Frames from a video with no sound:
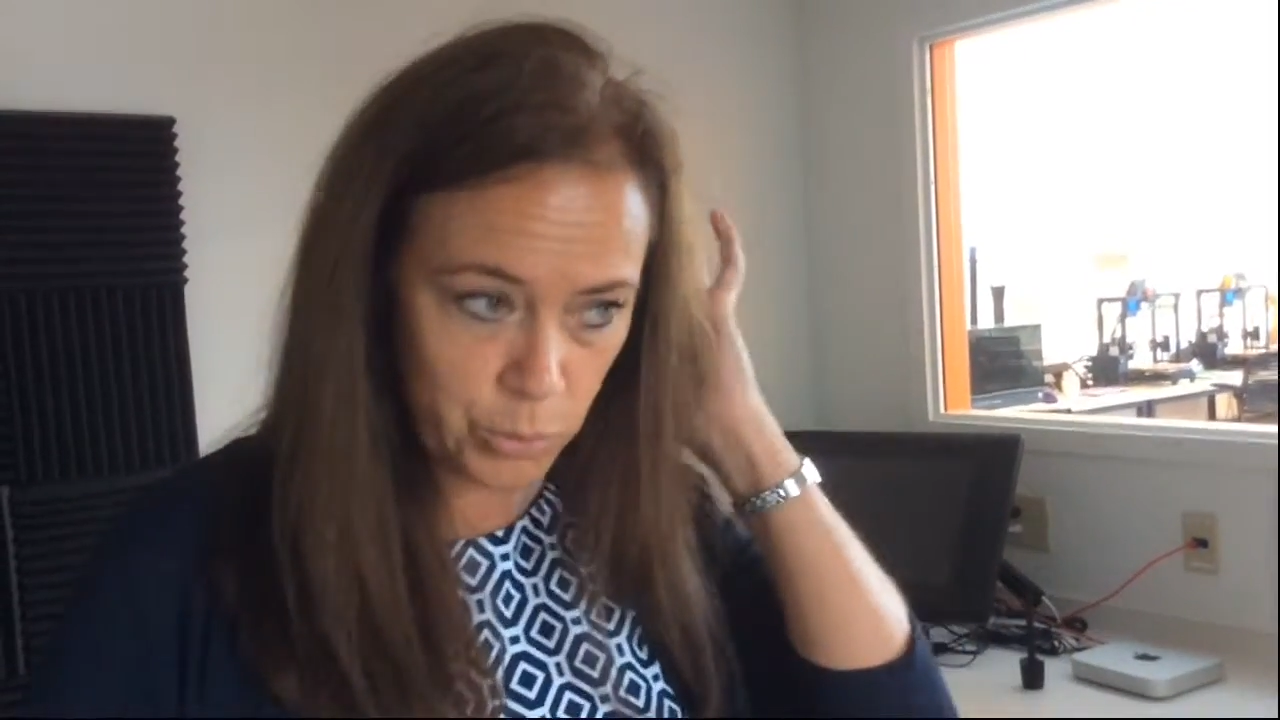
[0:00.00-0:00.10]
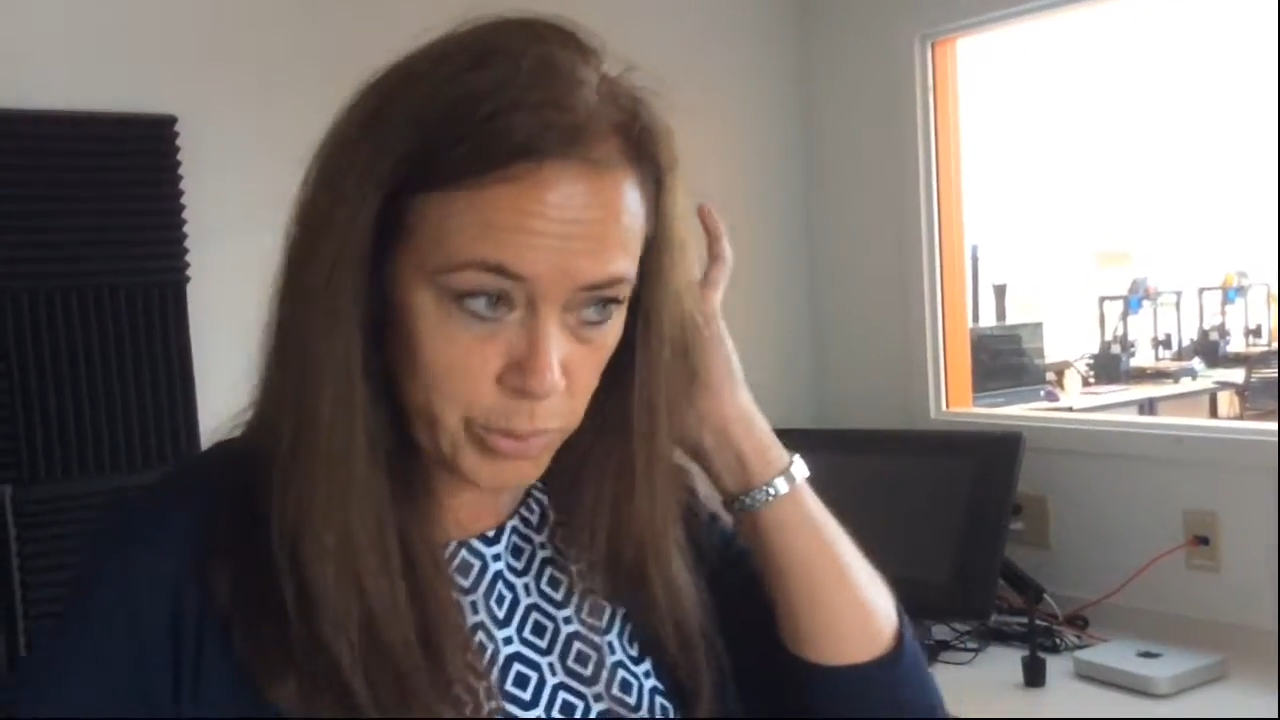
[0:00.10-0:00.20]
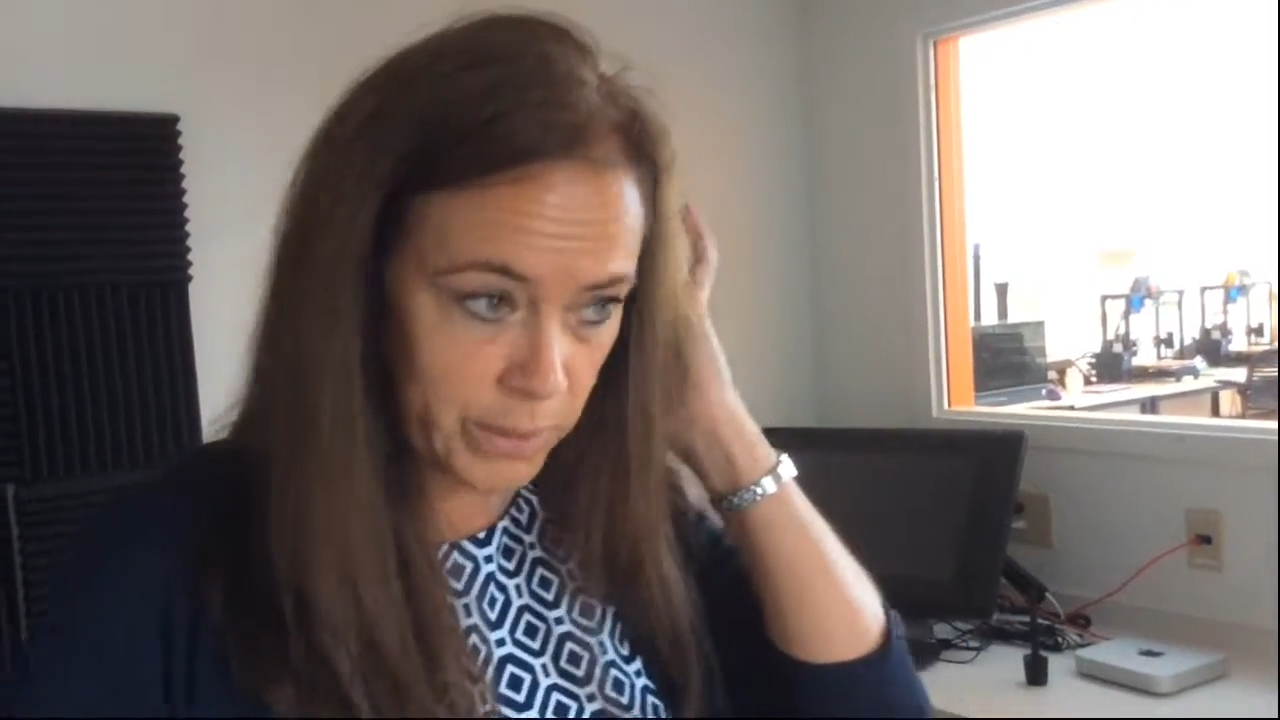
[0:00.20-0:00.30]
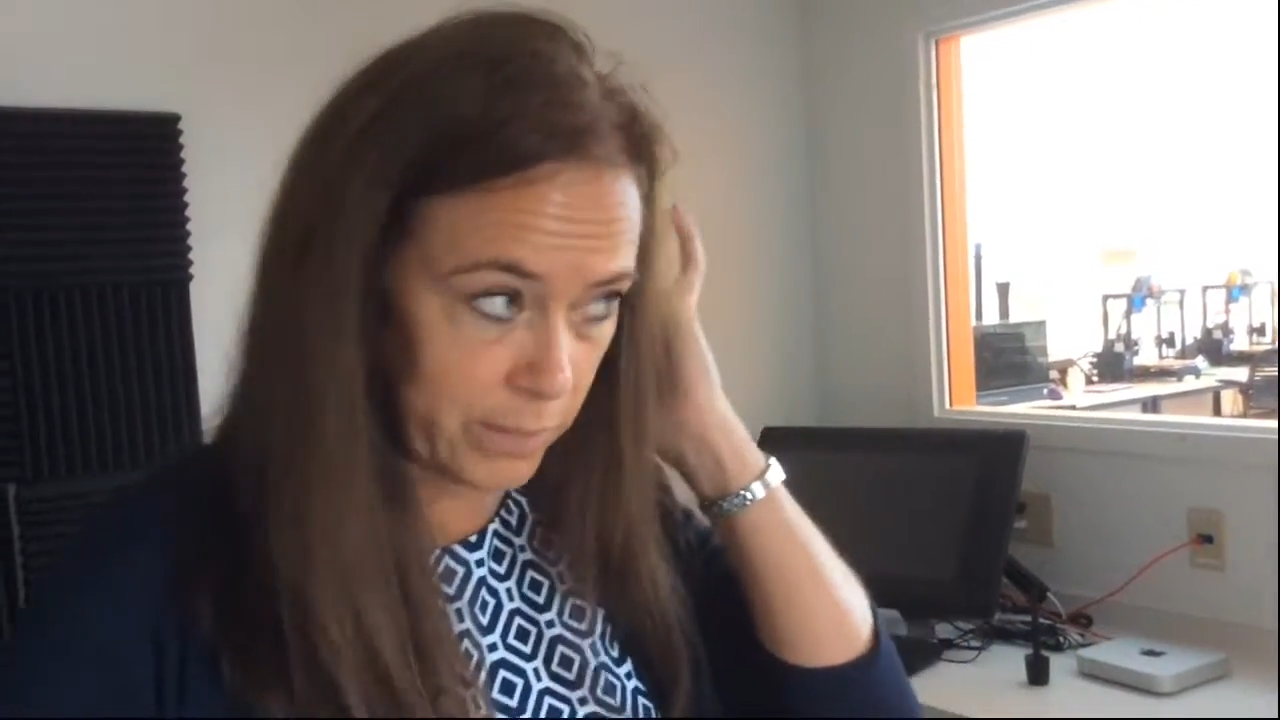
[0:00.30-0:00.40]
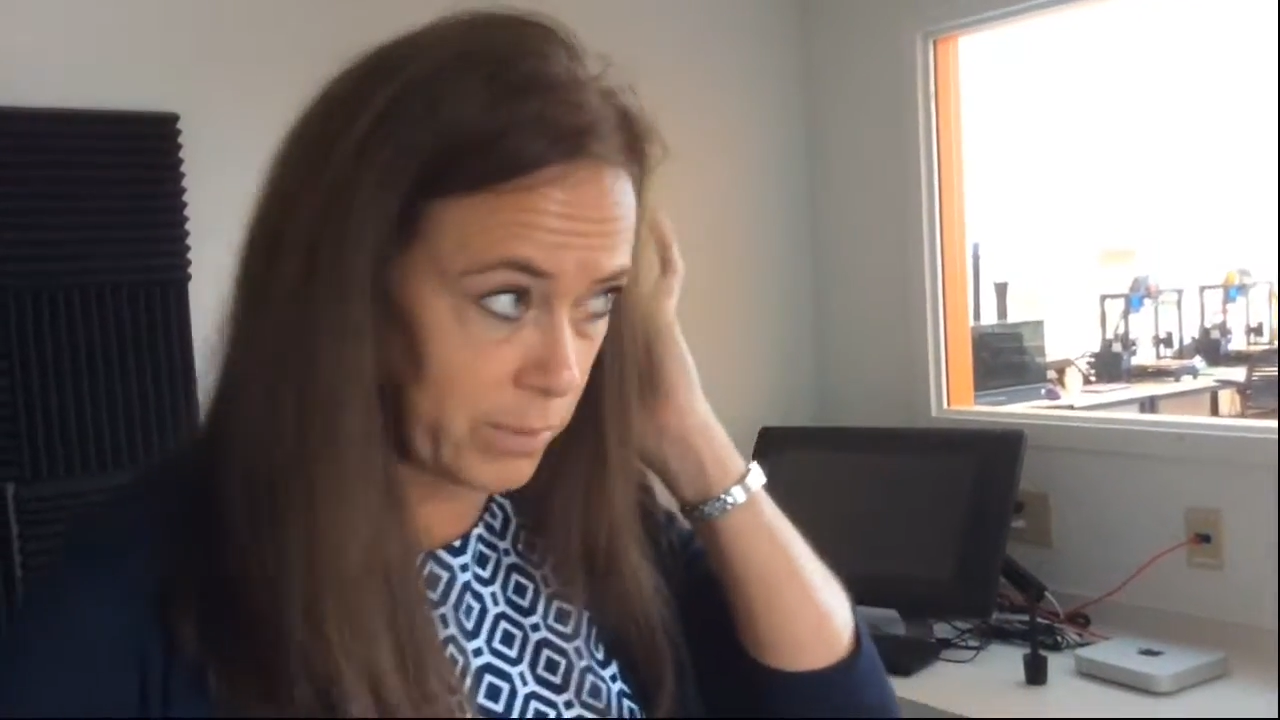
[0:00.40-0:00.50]

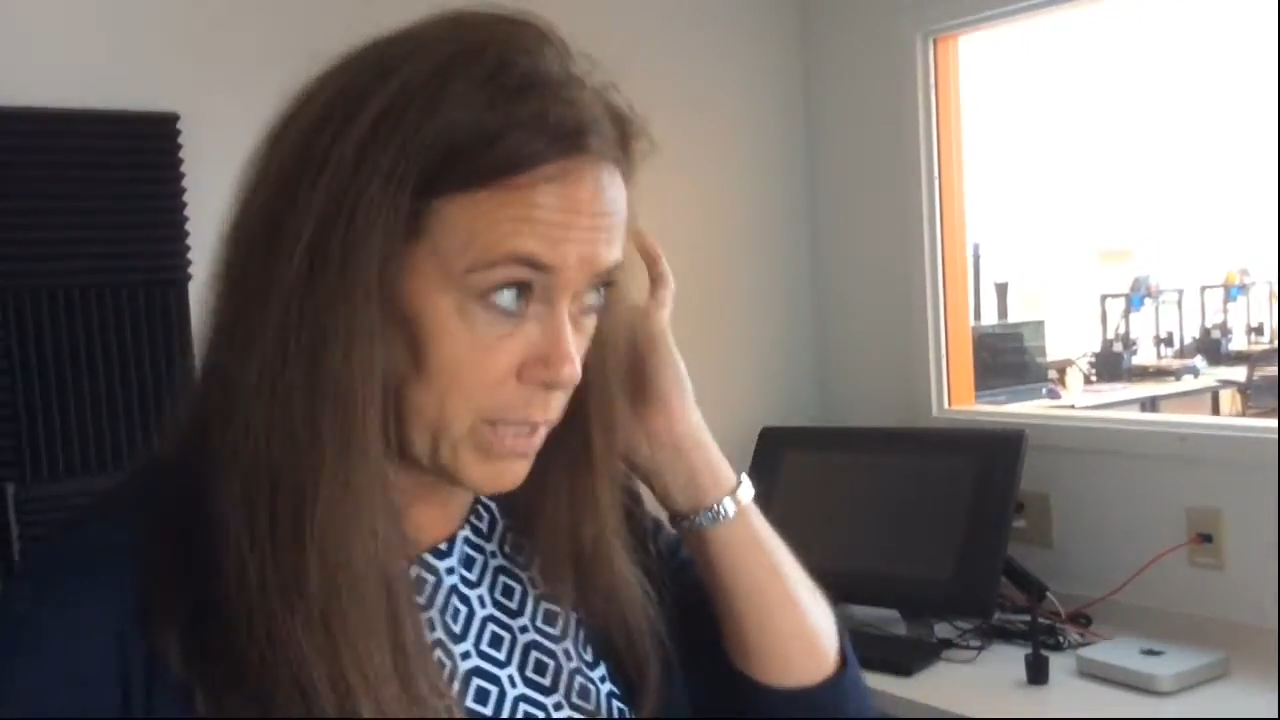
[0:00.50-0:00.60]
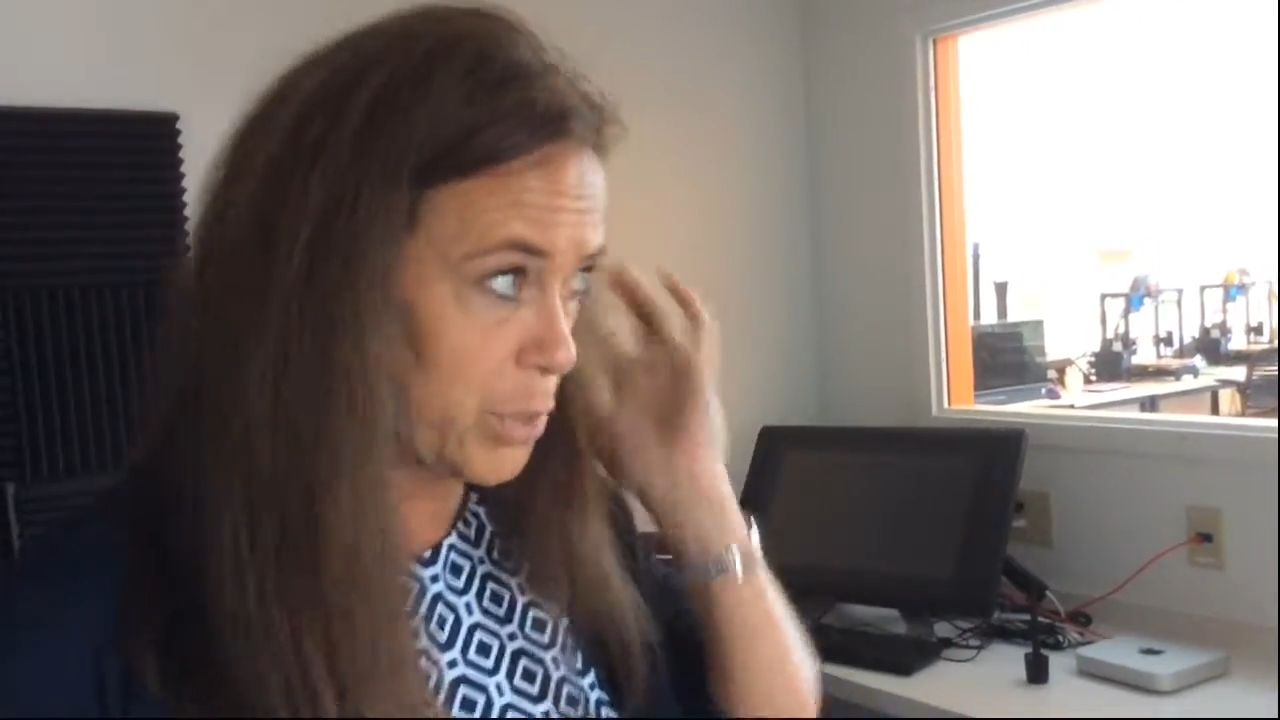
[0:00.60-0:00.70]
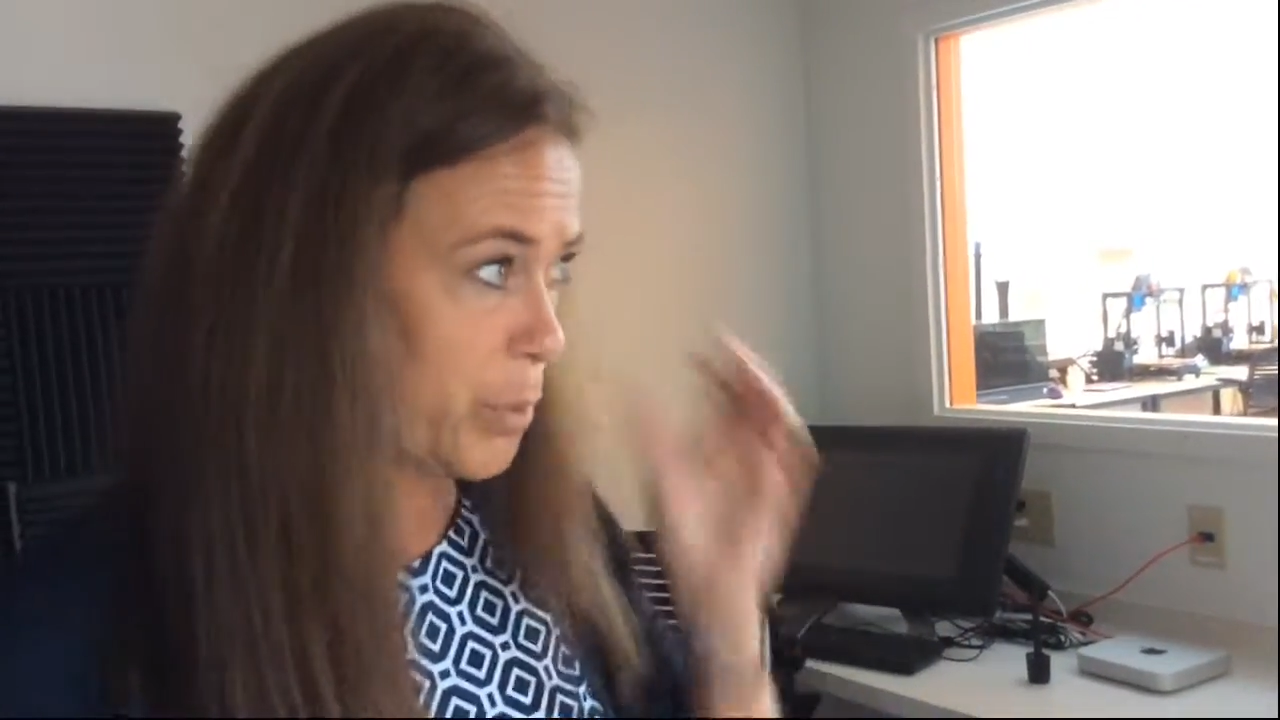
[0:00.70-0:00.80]
believe in this